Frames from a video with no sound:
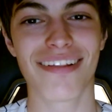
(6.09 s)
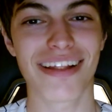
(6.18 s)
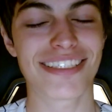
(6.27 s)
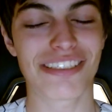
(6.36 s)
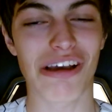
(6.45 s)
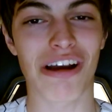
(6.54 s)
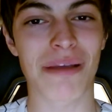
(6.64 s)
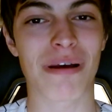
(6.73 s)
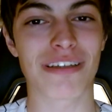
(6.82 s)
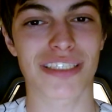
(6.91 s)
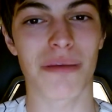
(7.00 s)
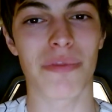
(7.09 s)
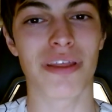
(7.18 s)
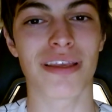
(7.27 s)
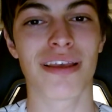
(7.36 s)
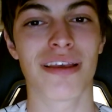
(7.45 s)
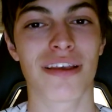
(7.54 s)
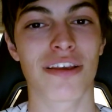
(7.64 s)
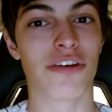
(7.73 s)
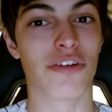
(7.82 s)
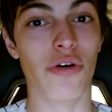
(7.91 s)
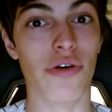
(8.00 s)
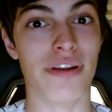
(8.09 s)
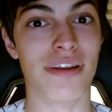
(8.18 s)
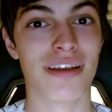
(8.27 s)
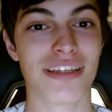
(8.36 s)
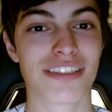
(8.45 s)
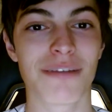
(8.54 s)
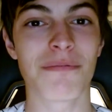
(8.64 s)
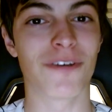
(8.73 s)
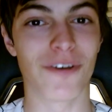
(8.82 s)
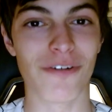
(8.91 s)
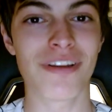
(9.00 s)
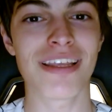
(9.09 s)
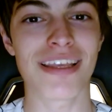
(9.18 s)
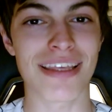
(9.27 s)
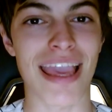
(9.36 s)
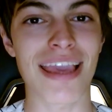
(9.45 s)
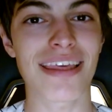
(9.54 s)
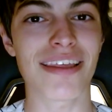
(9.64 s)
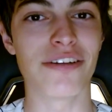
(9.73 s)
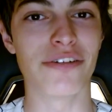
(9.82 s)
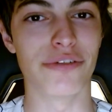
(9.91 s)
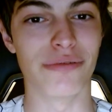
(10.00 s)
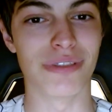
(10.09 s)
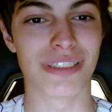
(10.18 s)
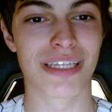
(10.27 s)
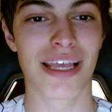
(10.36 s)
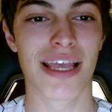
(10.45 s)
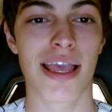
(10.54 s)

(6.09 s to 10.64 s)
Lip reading: Let's talk about something good, some good Yankee news,